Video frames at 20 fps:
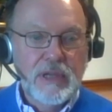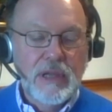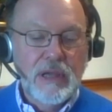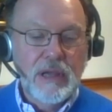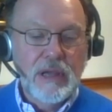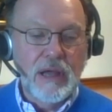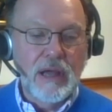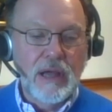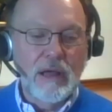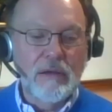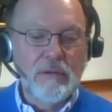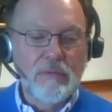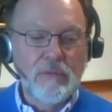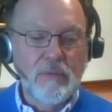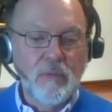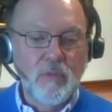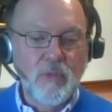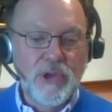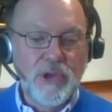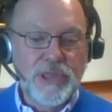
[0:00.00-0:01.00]

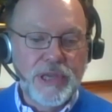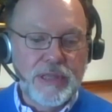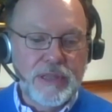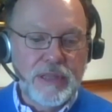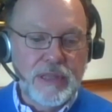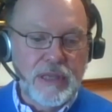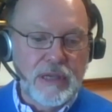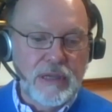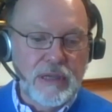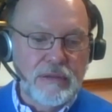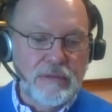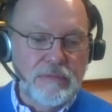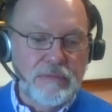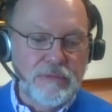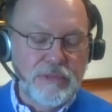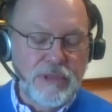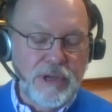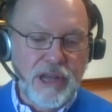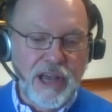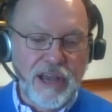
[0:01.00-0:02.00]
within
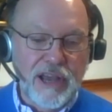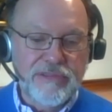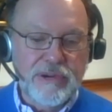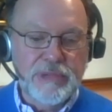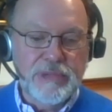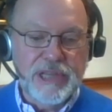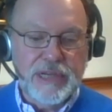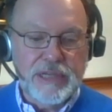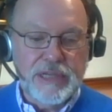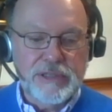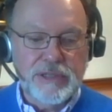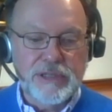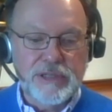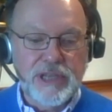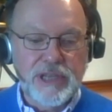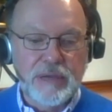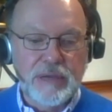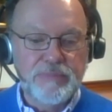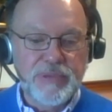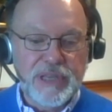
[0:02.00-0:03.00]
the government, as to
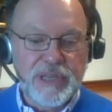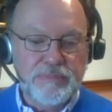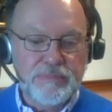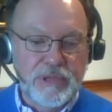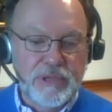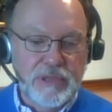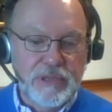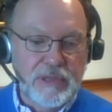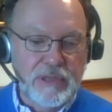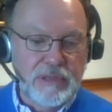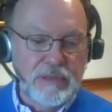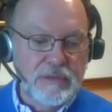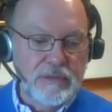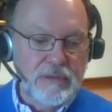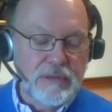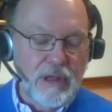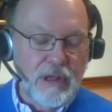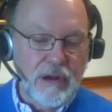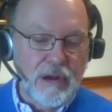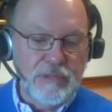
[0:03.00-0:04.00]
some people
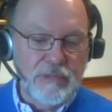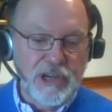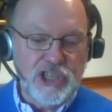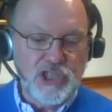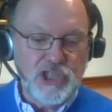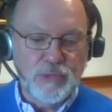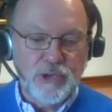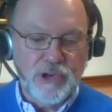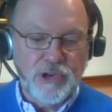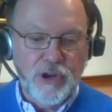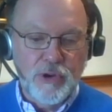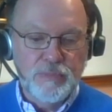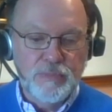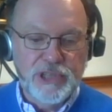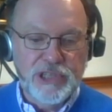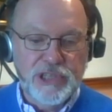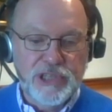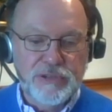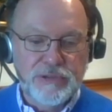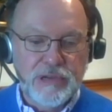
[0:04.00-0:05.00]
are much more
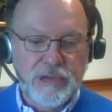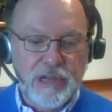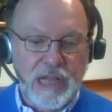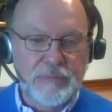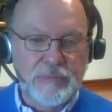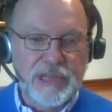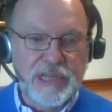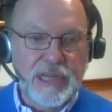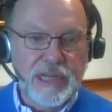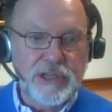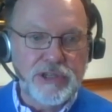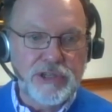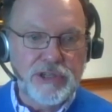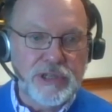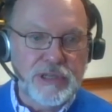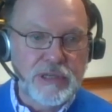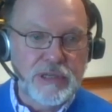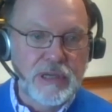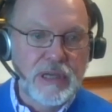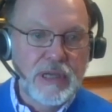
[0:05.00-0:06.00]
open to
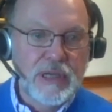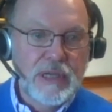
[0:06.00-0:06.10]
accommodation,